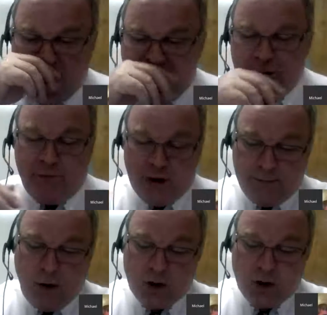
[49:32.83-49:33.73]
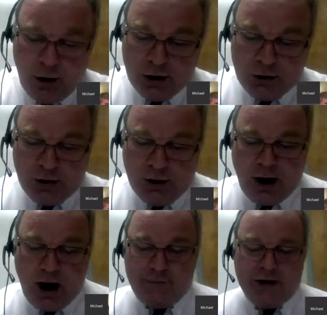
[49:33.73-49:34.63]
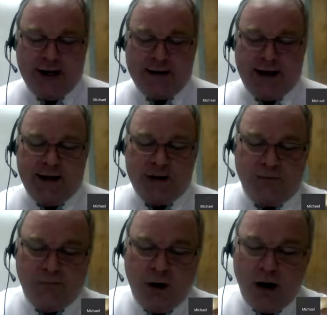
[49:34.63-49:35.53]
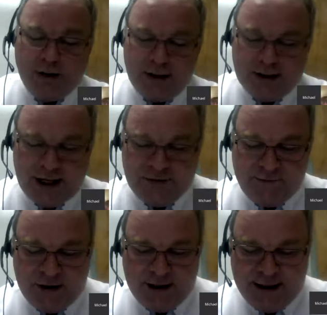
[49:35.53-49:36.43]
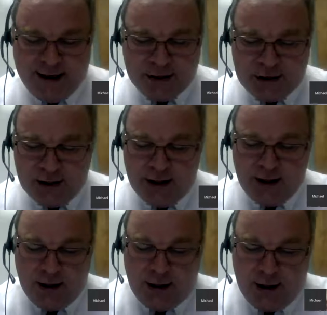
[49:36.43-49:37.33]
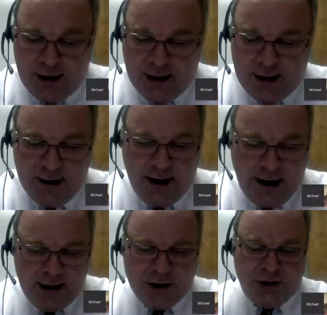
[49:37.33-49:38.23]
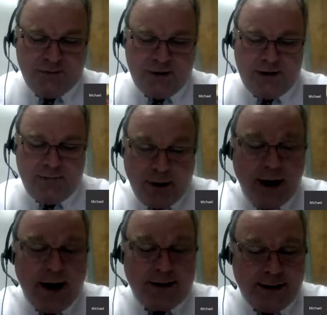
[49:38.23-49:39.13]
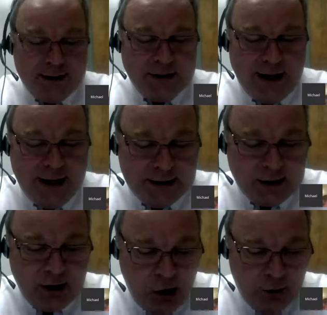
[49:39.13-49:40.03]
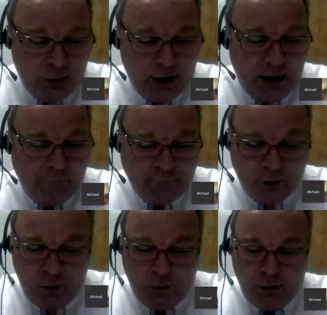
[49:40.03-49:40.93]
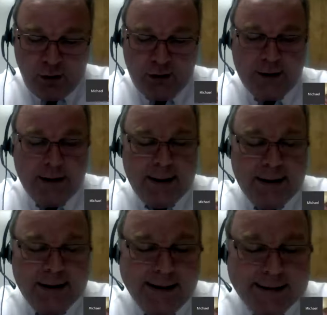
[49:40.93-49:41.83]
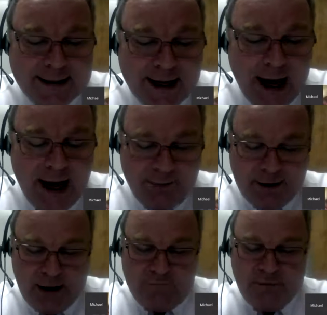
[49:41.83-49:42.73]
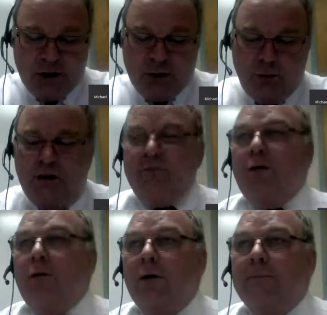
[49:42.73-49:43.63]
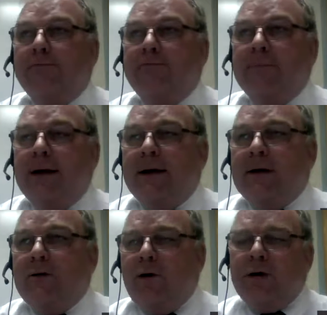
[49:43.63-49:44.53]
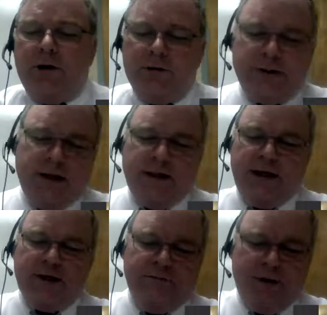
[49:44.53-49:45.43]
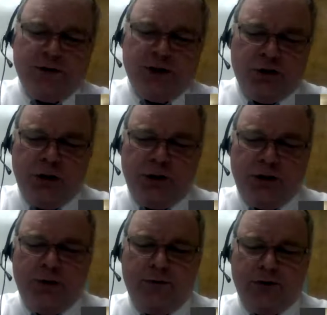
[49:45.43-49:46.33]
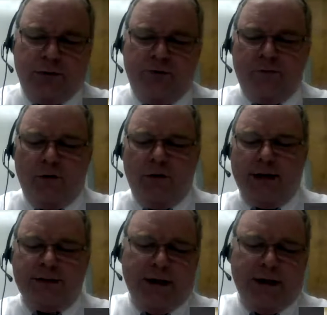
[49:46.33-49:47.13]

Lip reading: able, for the most part, to accomplish that. That is, to march successfully against Egypt. But it says only for a time there in verse 24. Whether you see these verses 22 through 24 as